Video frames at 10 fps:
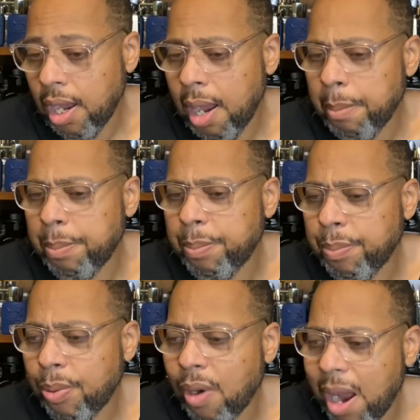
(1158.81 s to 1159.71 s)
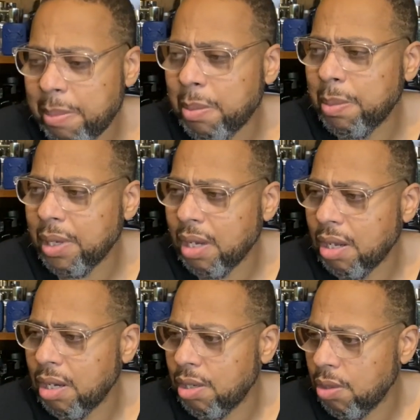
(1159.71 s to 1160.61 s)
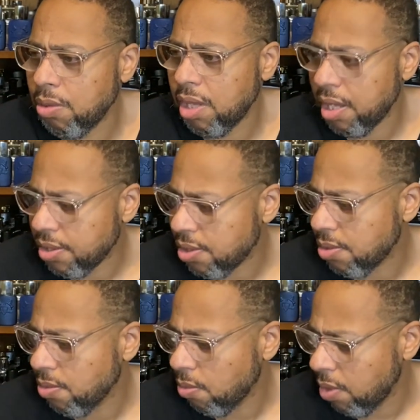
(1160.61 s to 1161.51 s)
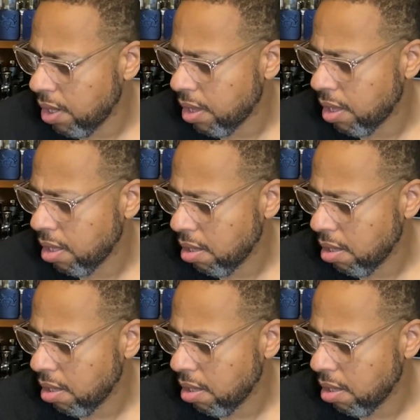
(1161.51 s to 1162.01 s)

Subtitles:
I'm probably gonna do this with